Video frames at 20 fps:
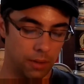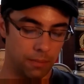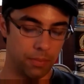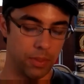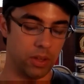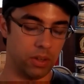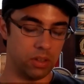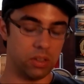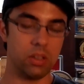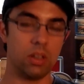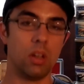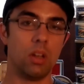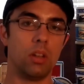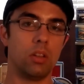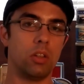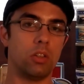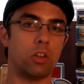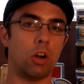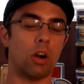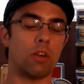
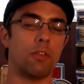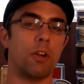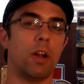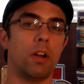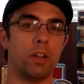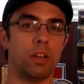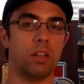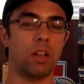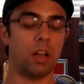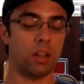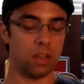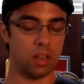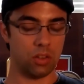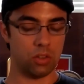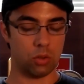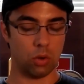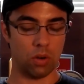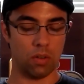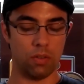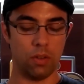the Dark Fire Kentucky
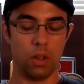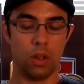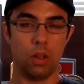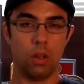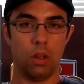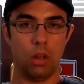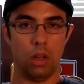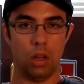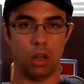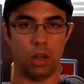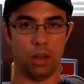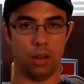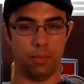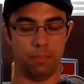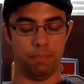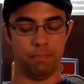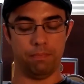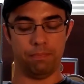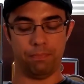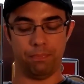sort
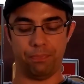of,